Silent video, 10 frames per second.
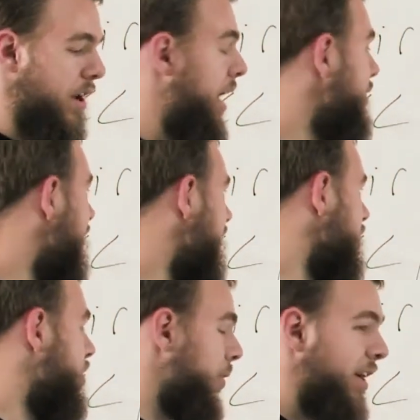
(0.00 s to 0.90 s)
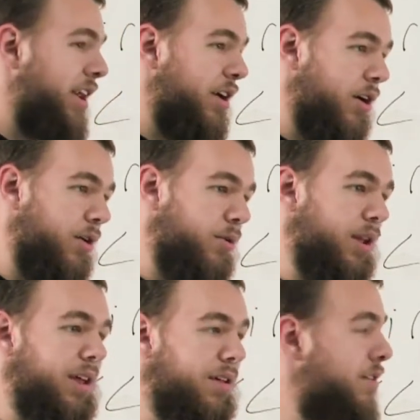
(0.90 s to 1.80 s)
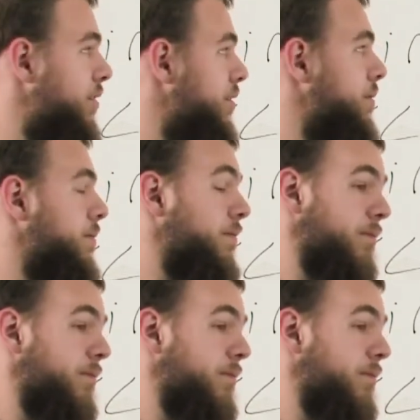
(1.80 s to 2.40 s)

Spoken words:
Now, the error correcting code is